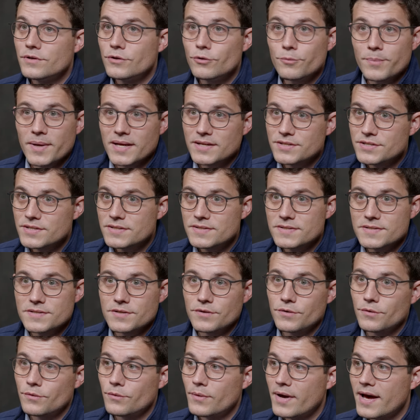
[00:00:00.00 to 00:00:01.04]
new patients
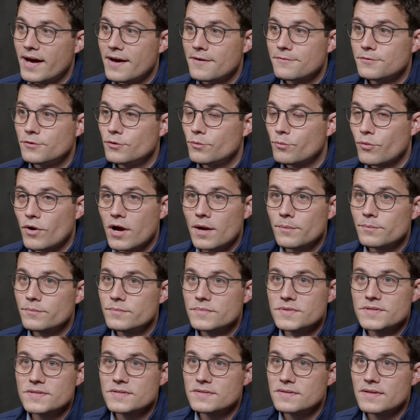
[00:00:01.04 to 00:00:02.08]
who have new
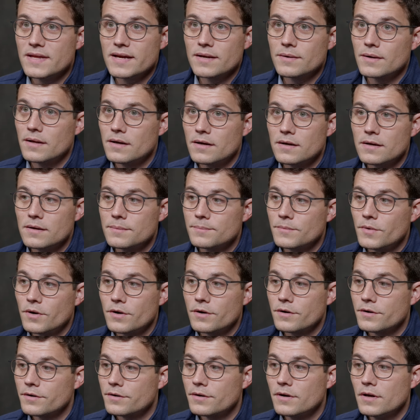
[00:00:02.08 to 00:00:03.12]
problems that um,
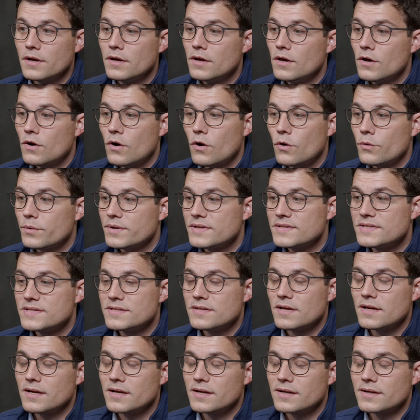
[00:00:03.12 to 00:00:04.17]
are always
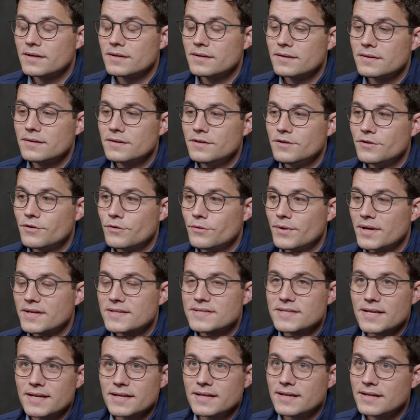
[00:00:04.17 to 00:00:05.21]
uh, you know,
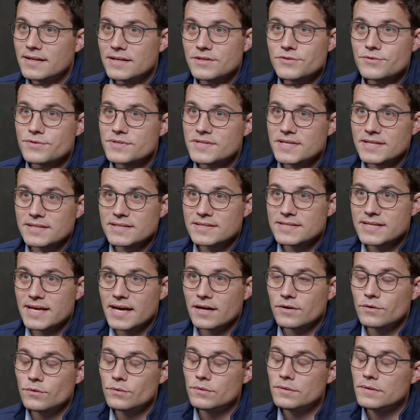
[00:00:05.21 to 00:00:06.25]
exciting and interesting to
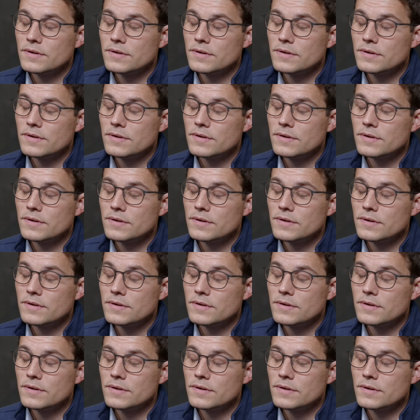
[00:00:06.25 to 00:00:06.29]
tackle.